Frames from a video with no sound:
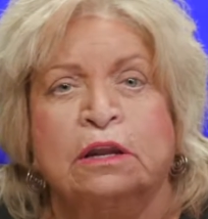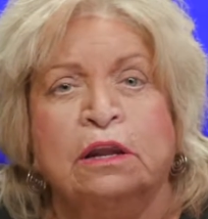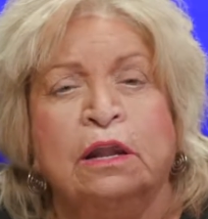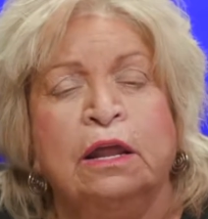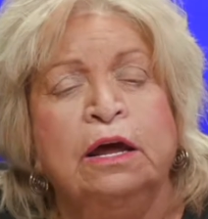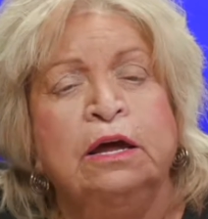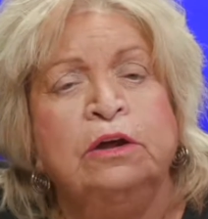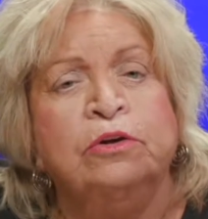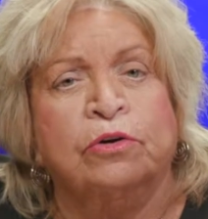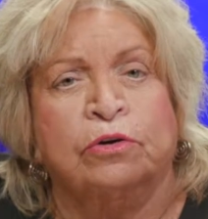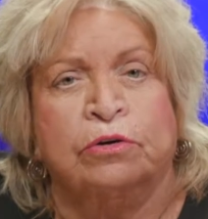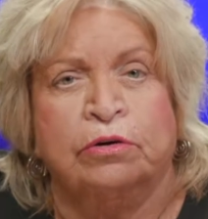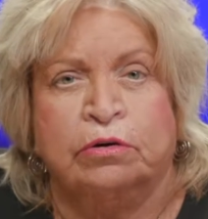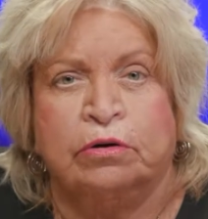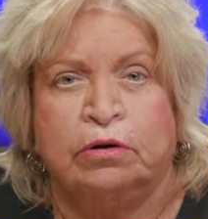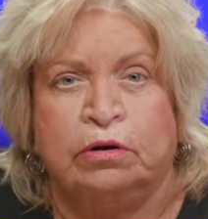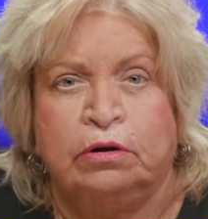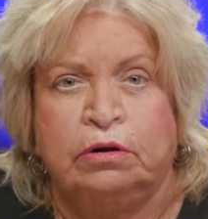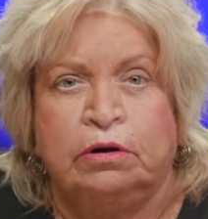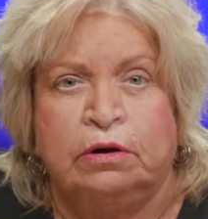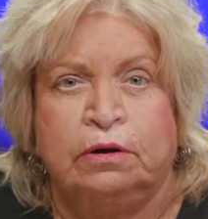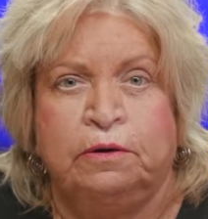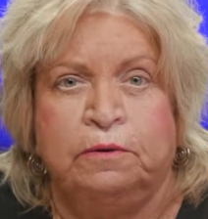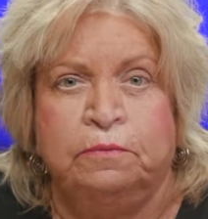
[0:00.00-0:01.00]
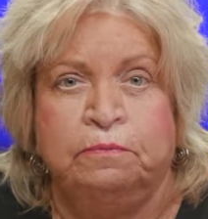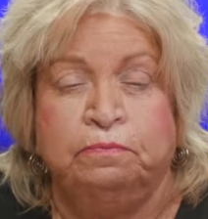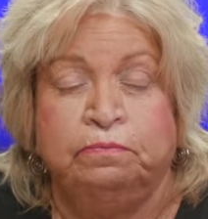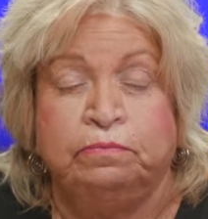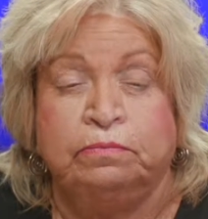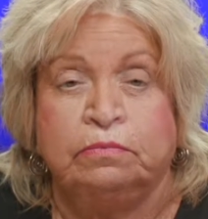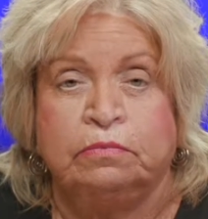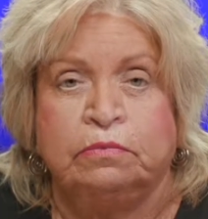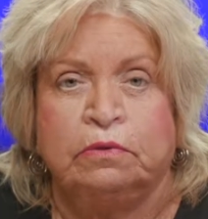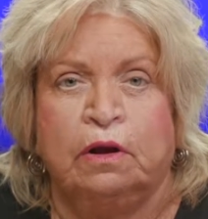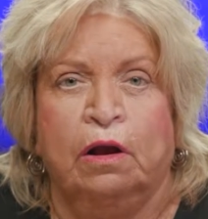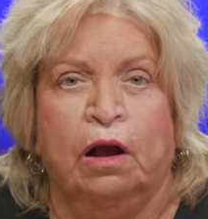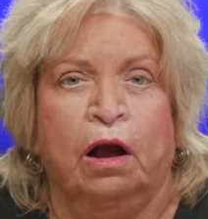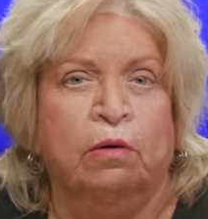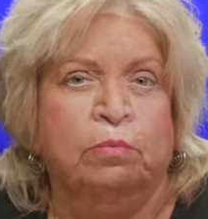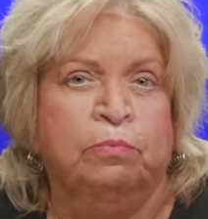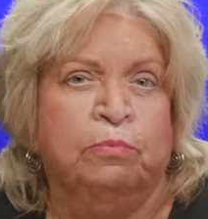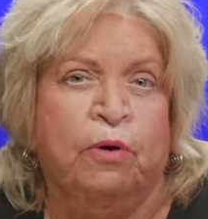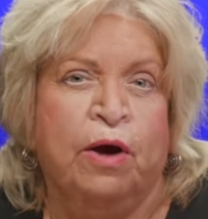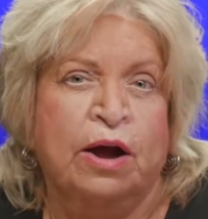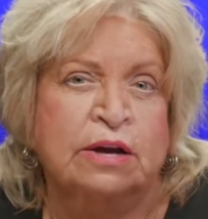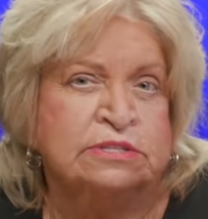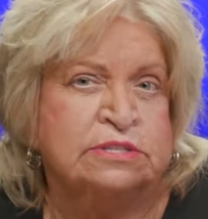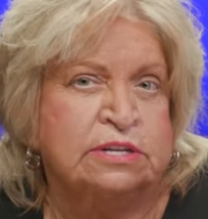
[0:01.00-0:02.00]
leader, a
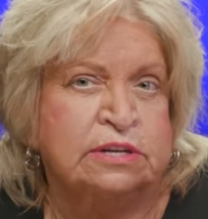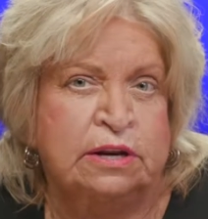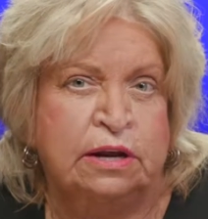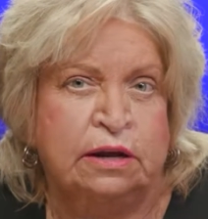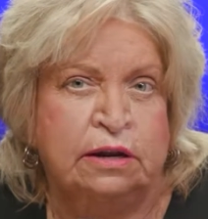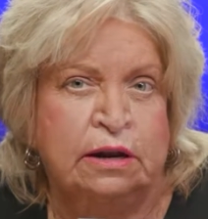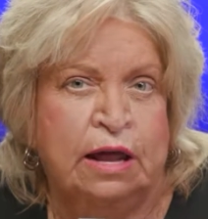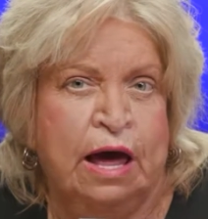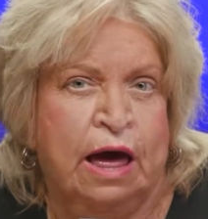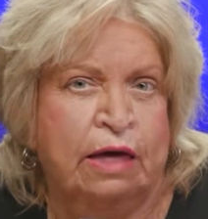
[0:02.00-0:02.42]
president,